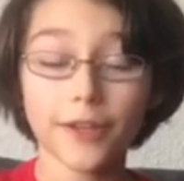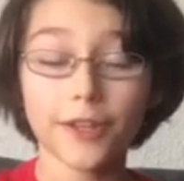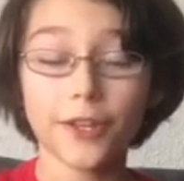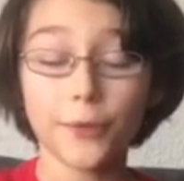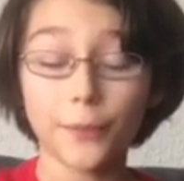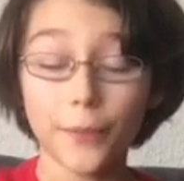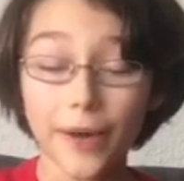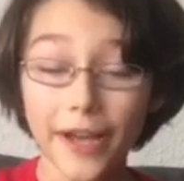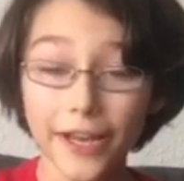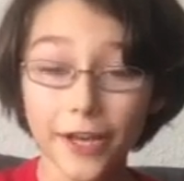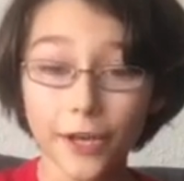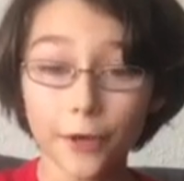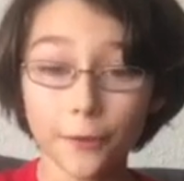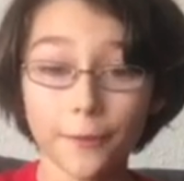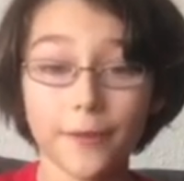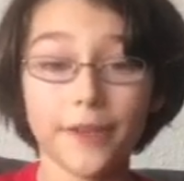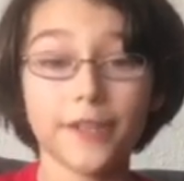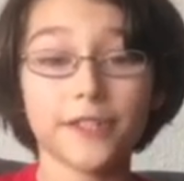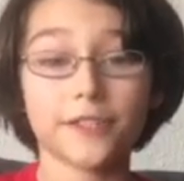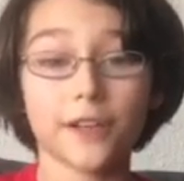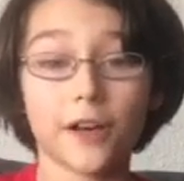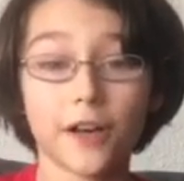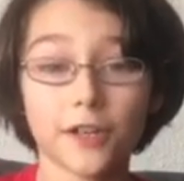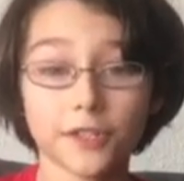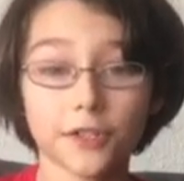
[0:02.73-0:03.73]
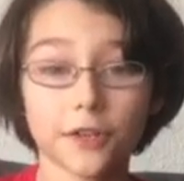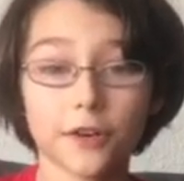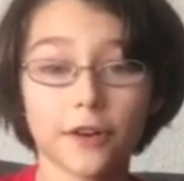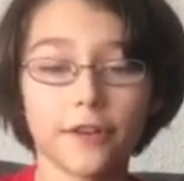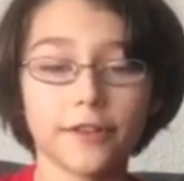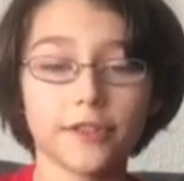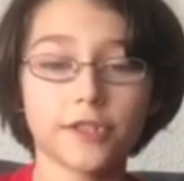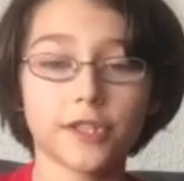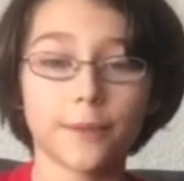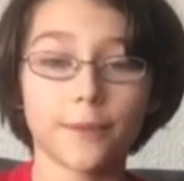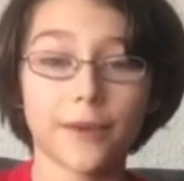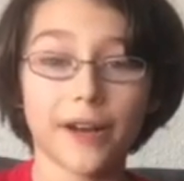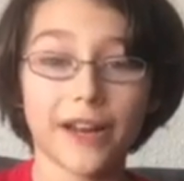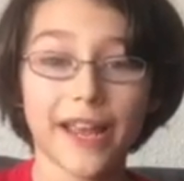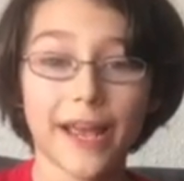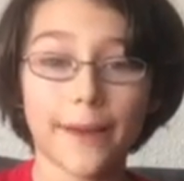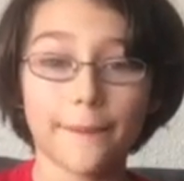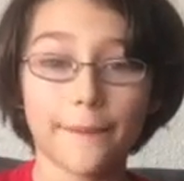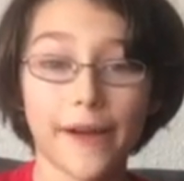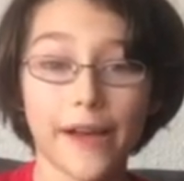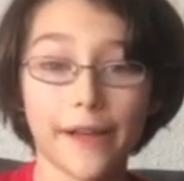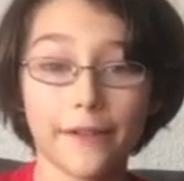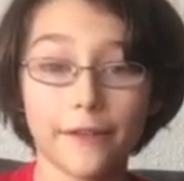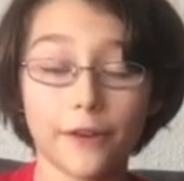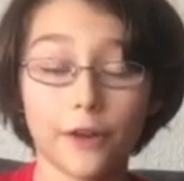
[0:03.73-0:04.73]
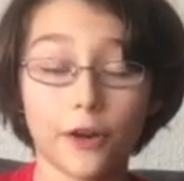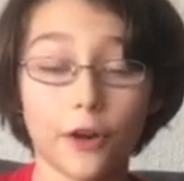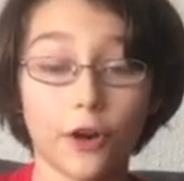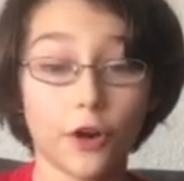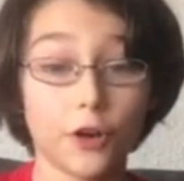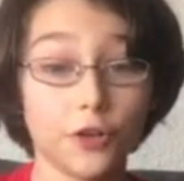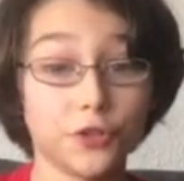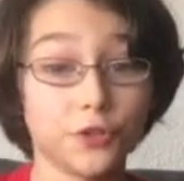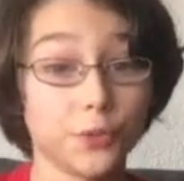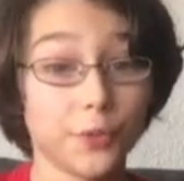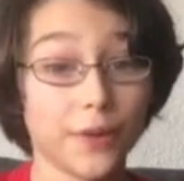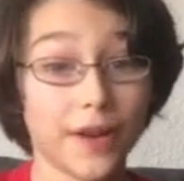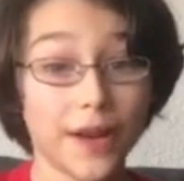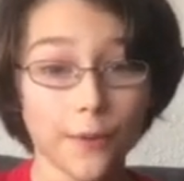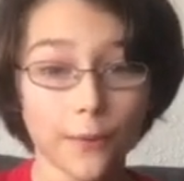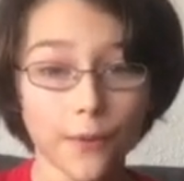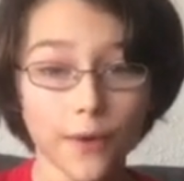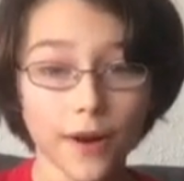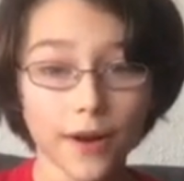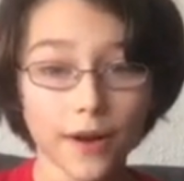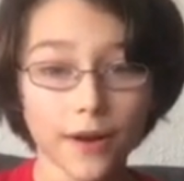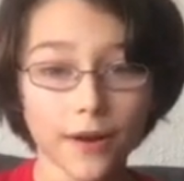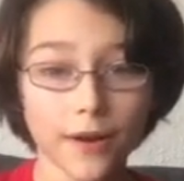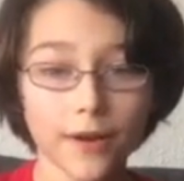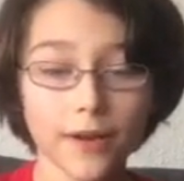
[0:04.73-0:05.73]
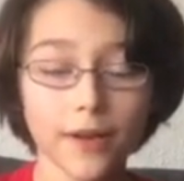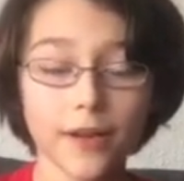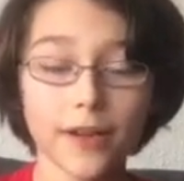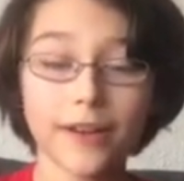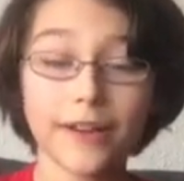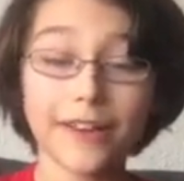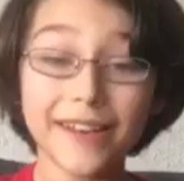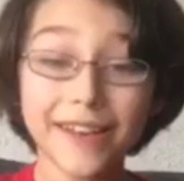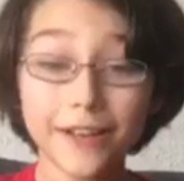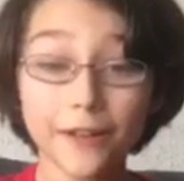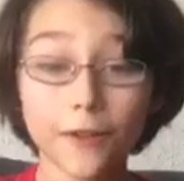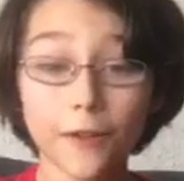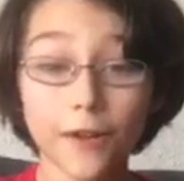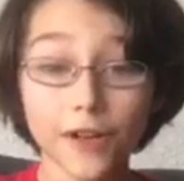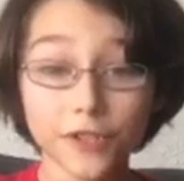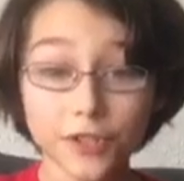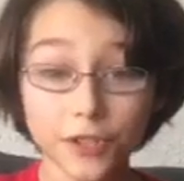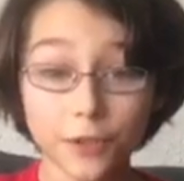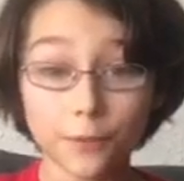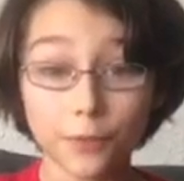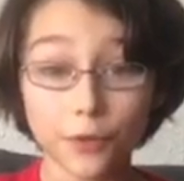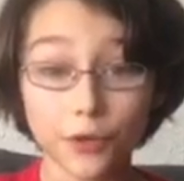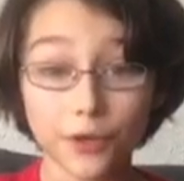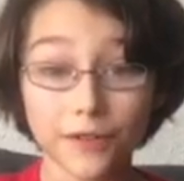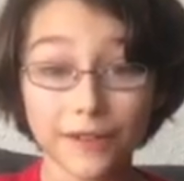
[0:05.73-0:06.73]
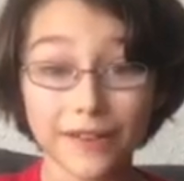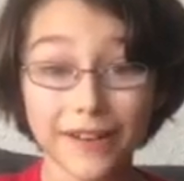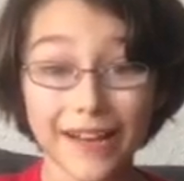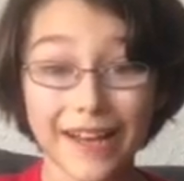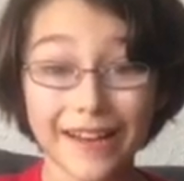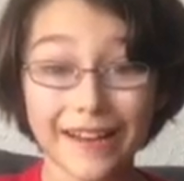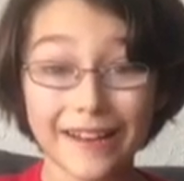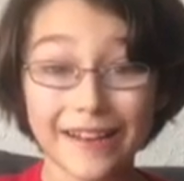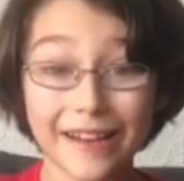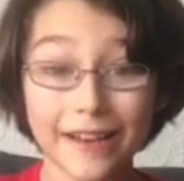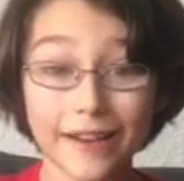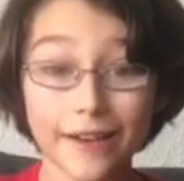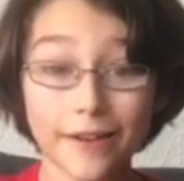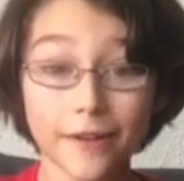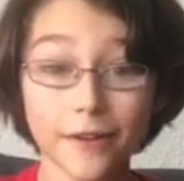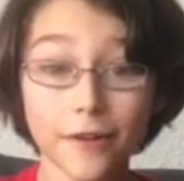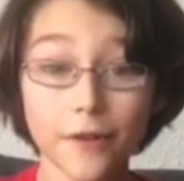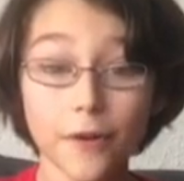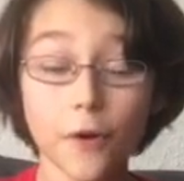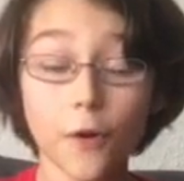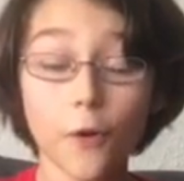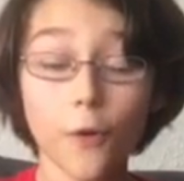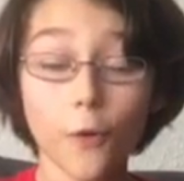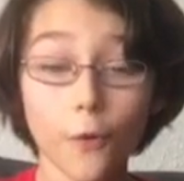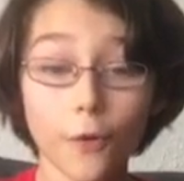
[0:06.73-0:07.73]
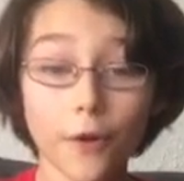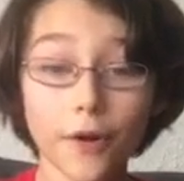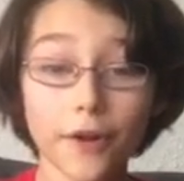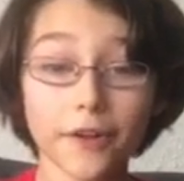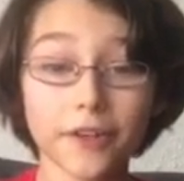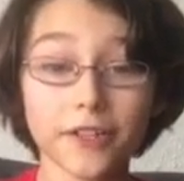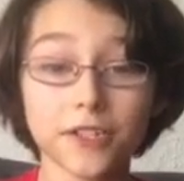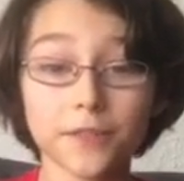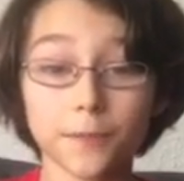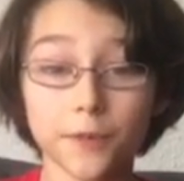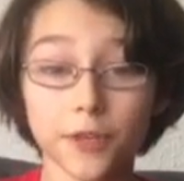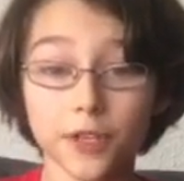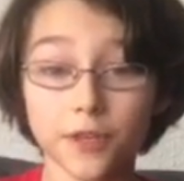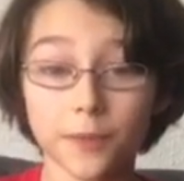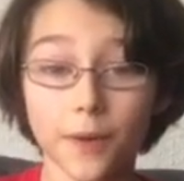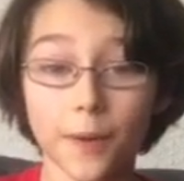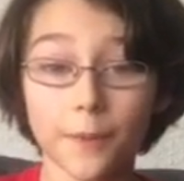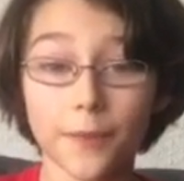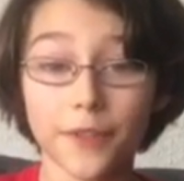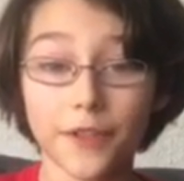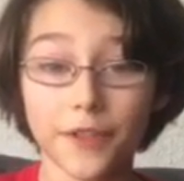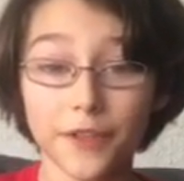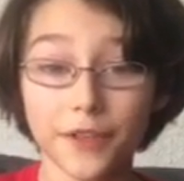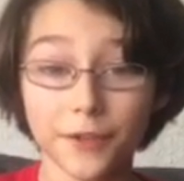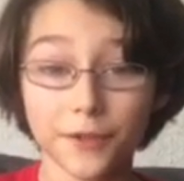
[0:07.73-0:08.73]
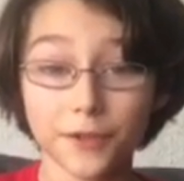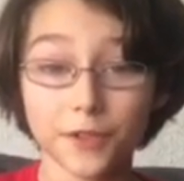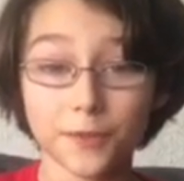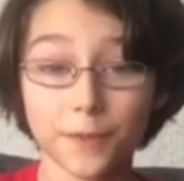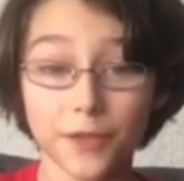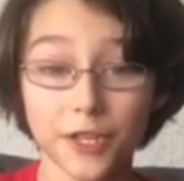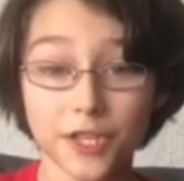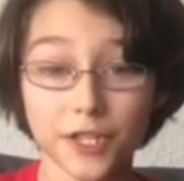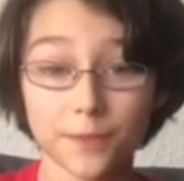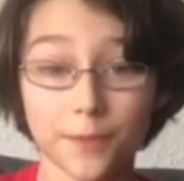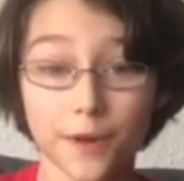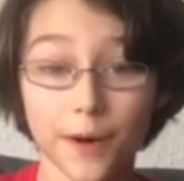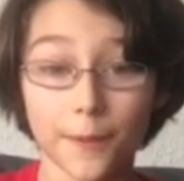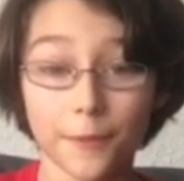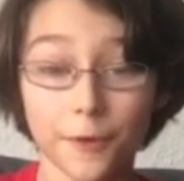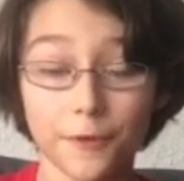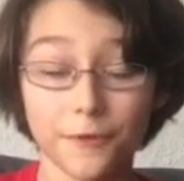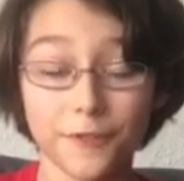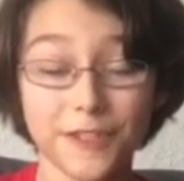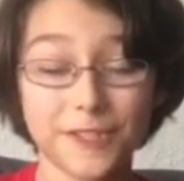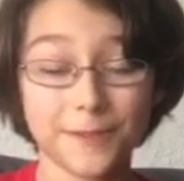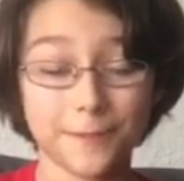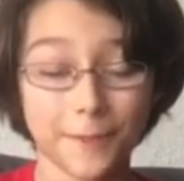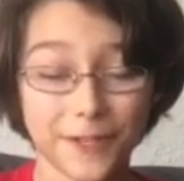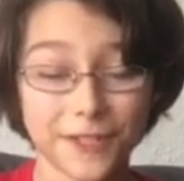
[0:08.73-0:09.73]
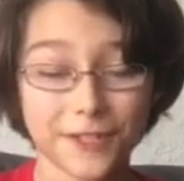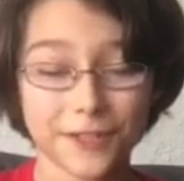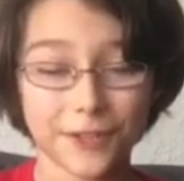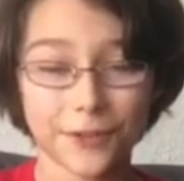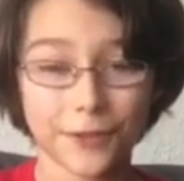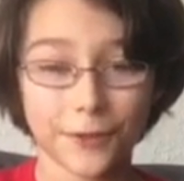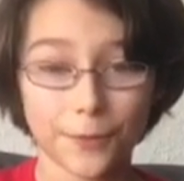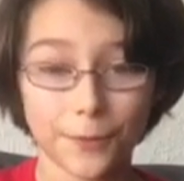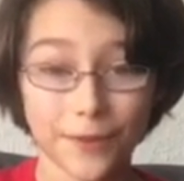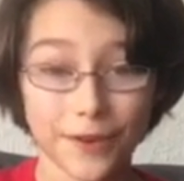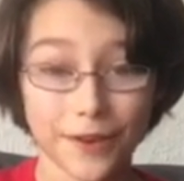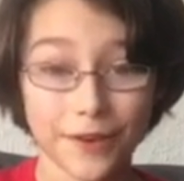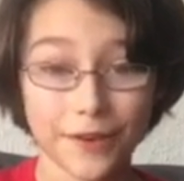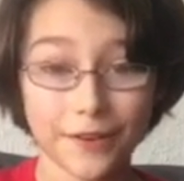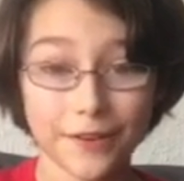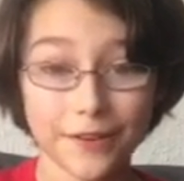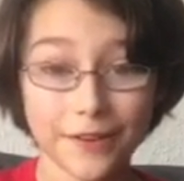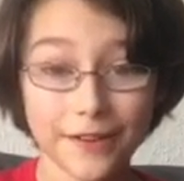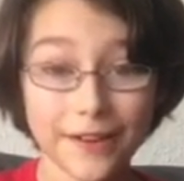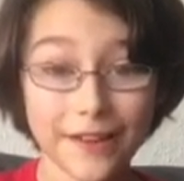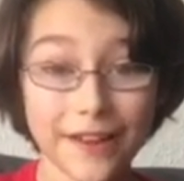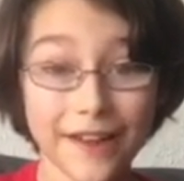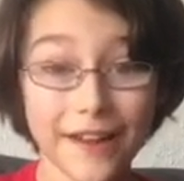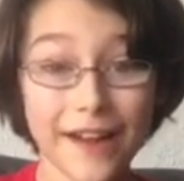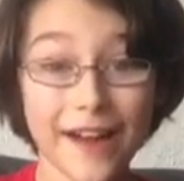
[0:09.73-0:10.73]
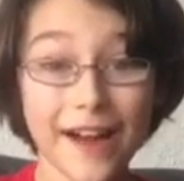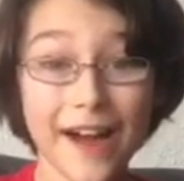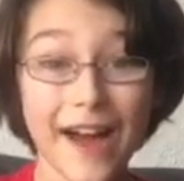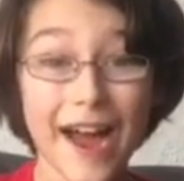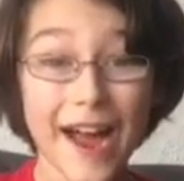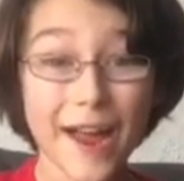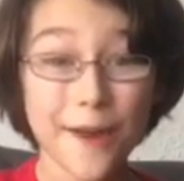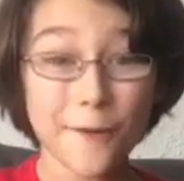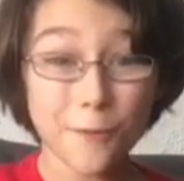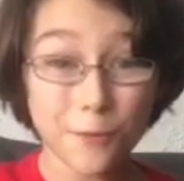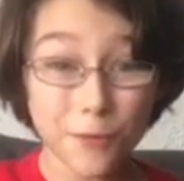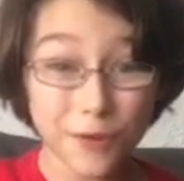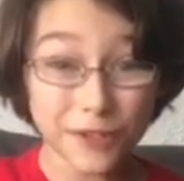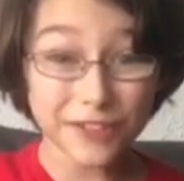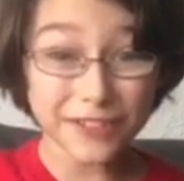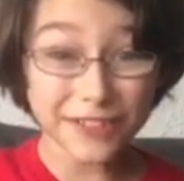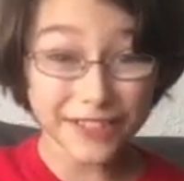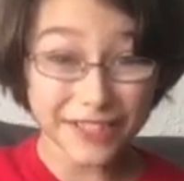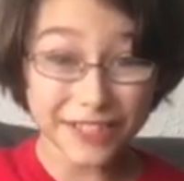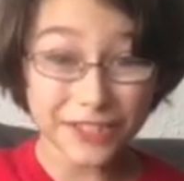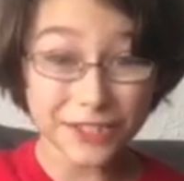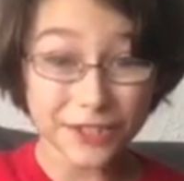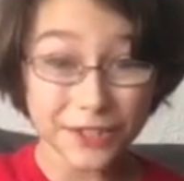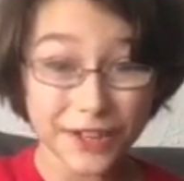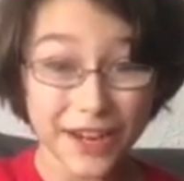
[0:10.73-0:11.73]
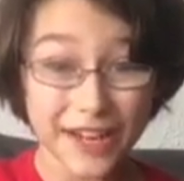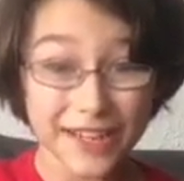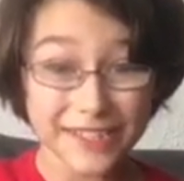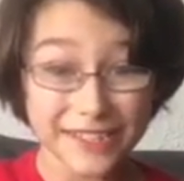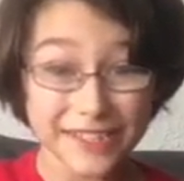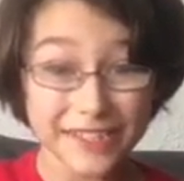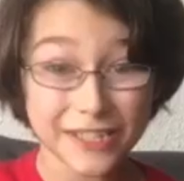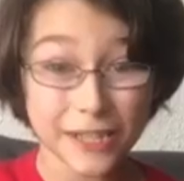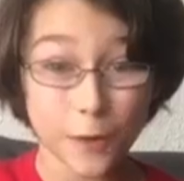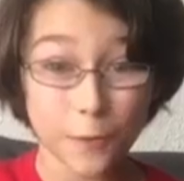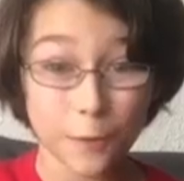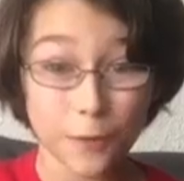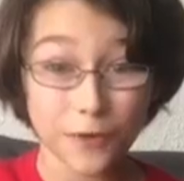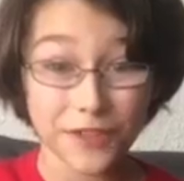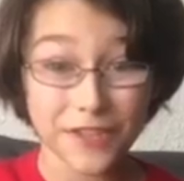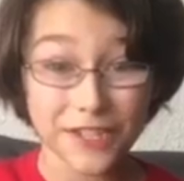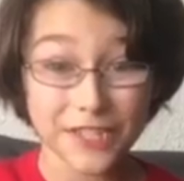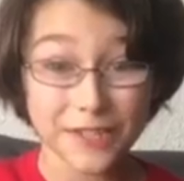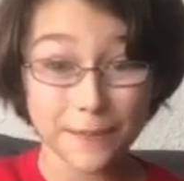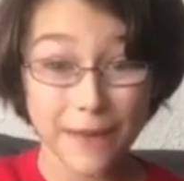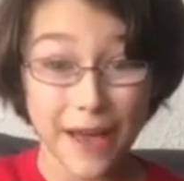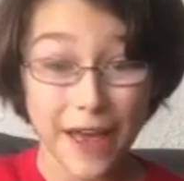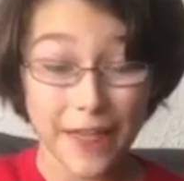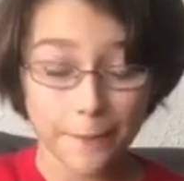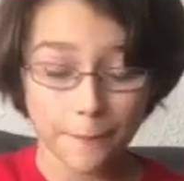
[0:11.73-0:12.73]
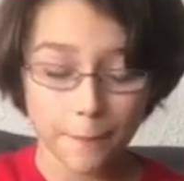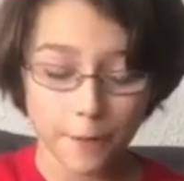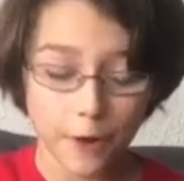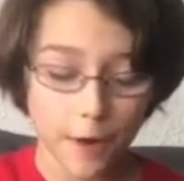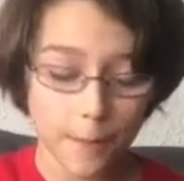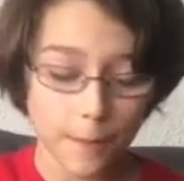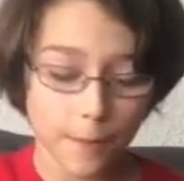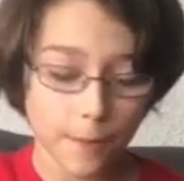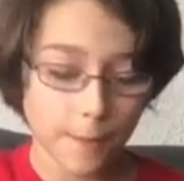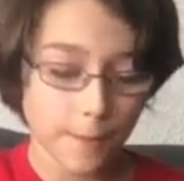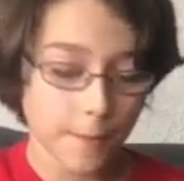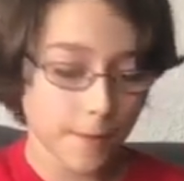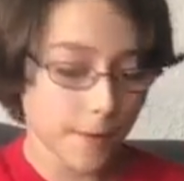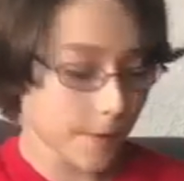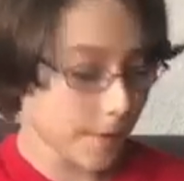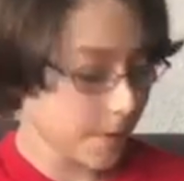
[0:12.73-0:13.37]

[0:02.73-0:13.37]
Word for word: You might know me as Oscar on Summer Camp Island on Cartoon Network, Nikolaj on Brooklyn Nine-Nine, or young SpongeBob in the new SpongeBob movie, Sponge on the Run. I really need your guys' help with this math problem.